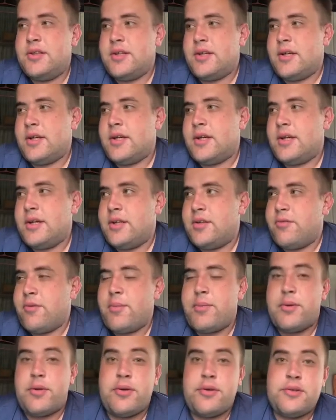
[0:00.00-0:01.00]
the
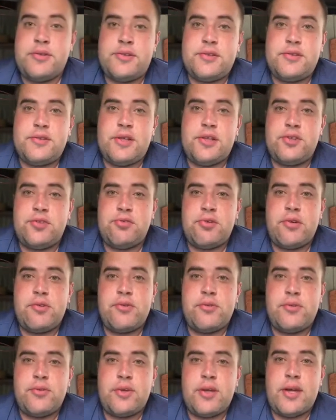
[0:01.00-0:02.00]
Rabbitohs, they
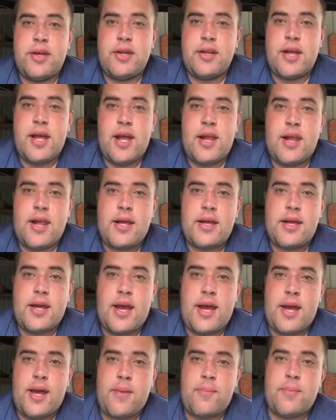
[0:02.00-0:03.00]
struggled in that
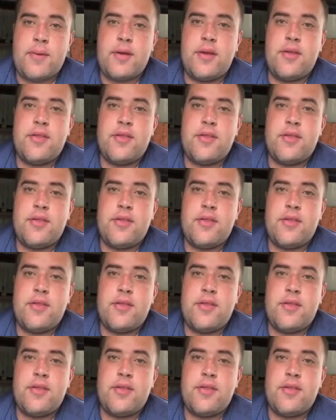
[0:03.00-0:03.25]
game,